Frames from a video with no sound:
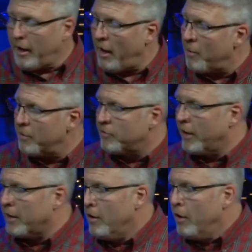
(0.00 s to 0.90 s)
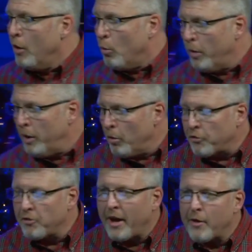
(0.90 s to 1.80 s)
Herod did, we will
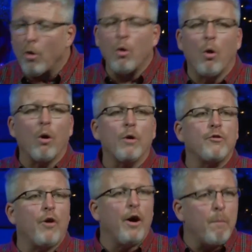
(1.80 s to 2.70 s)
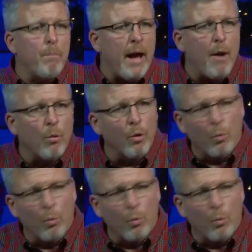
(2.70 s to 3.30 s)
set our hearts on power.